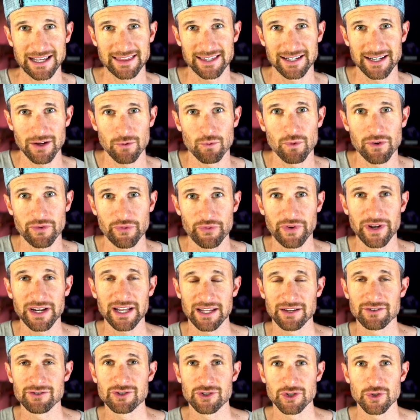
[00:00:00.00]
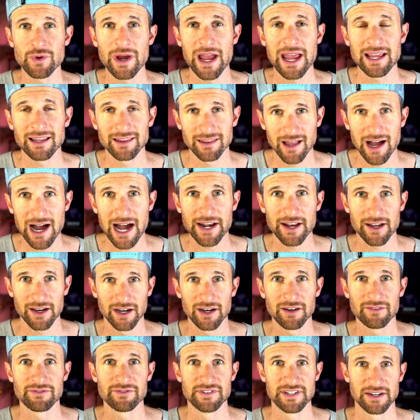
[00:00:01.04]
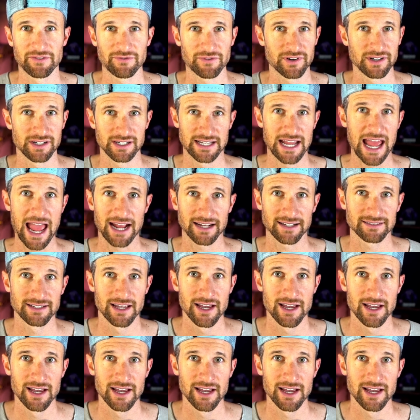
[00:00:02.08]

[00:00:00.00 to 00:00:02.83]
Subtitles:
that it will fit into a lot of different decks.